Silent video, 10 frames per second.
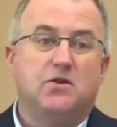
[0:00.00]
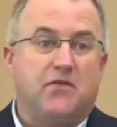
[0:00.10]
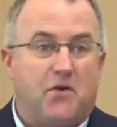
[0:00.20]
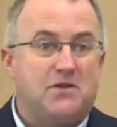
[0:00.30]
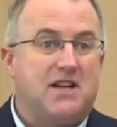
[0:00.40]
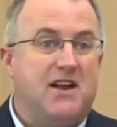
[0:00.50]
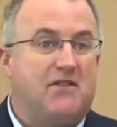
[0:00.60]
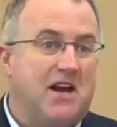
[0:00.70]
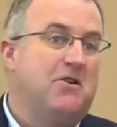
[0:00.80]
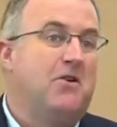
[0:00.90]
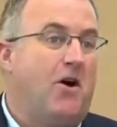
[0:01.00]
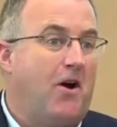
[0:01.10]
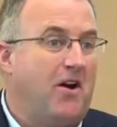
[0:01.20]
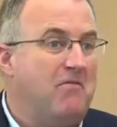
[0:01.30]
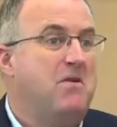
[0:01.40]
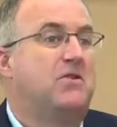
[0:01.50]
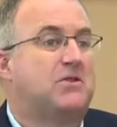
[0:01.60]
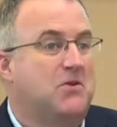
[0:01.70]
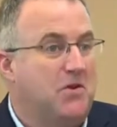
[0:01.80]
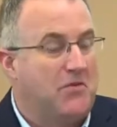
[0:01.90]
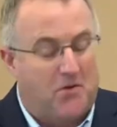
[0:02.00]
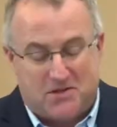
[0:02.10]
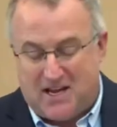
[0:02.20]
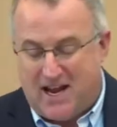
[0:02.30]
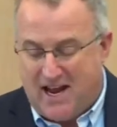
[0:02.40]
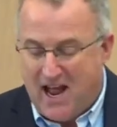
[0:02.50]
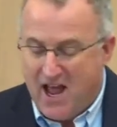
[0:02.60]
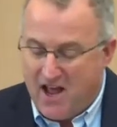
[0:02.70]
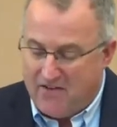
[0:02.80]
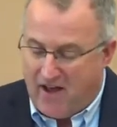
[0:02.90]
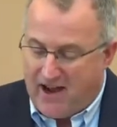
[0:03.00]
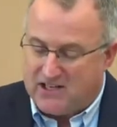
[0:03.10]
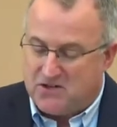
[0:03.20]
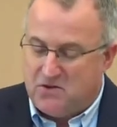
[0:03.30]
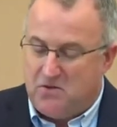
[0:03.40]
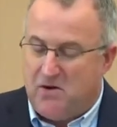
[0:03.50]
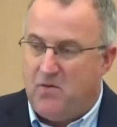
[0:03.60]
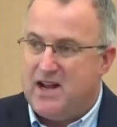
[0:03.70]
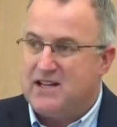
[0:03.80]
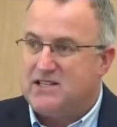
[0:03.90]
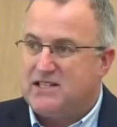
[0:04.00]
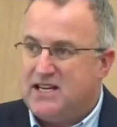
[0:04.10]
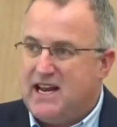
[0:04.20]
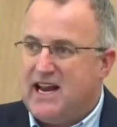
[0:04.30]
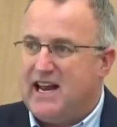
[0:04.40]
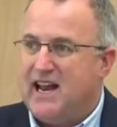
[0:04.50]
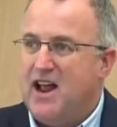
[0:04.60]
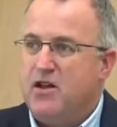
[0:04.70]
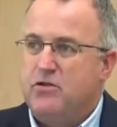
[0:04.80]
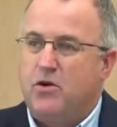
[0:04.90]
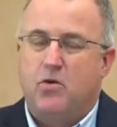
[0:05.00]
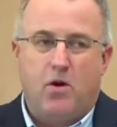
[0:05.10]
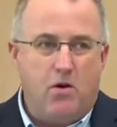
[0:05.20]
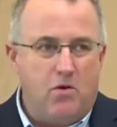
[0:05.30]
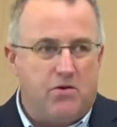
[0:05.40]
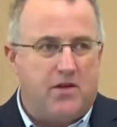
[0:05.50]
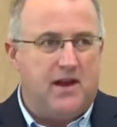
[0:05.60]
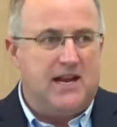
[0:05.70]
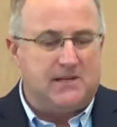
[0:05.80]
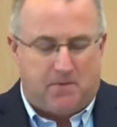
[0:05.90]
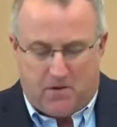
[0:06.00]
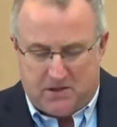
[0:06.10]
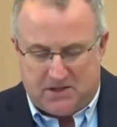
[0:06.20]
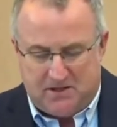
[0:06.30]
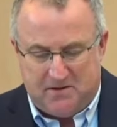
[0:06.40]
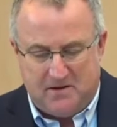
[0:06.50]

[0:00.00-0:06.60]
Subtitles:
the first day of kindergarten, of middle school, the first day of high school, and we can see the growth in each person